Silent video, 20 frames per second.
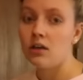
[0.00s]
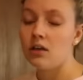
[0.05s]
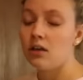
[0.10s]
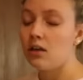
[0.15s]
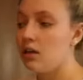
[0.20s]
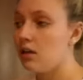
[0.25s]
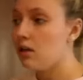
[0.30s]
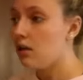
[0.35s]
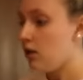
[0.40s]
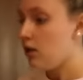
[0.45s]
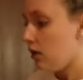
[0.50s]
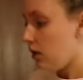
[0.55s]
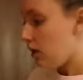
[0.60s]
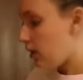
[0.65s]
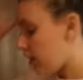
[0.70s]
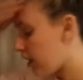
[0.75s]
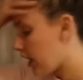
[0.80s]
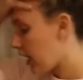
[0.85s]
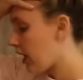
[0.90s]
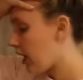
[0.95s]
You got this.
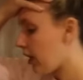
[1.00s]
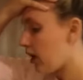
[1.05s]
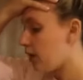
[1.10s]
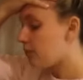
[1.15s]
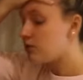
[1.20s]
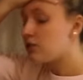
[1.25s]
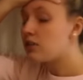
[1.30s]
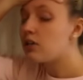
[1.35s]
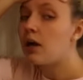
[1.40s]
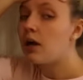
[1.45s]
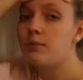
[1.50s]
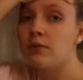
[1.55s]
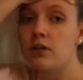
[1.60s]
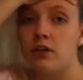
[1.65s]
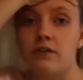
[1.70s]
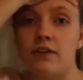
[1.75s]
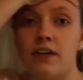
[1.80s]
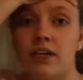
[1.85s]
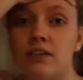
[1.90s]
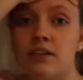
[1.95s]
Okay, Come on,
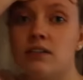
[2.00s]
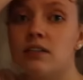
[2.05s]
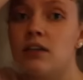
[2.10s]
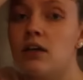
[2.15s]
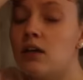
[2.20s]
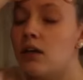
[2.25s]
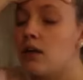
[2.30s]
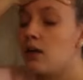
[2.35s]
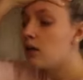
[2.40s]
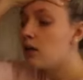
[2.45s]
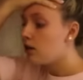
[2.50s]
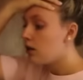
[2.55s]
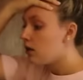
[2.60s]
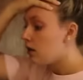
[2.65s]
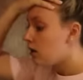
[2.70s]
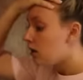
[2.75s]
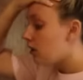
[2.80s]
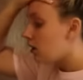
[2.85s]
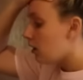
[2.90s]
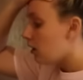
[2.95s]
Grace. You got it.
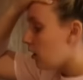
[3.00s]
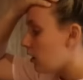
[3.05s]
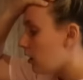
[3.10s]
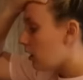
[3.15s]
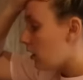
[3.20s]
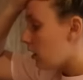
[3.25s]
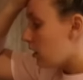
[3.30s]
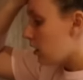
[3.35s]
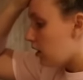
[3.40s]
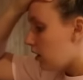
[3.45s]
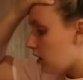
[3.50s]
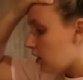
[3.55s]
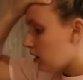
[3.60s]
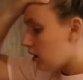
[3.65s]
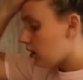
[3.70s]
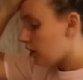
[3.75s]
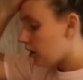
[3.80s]
You can do it.